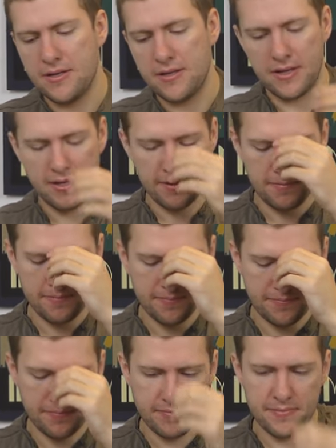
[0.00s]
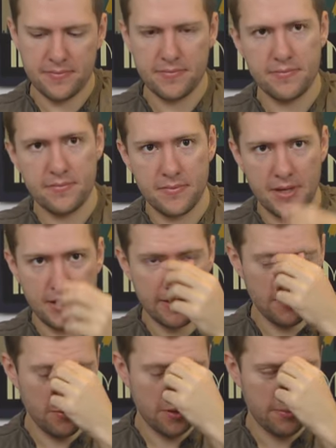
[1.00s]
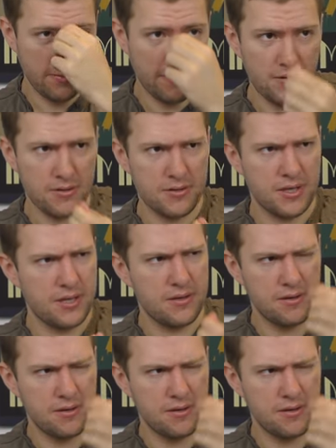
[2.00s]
Um, it's Norse mythology.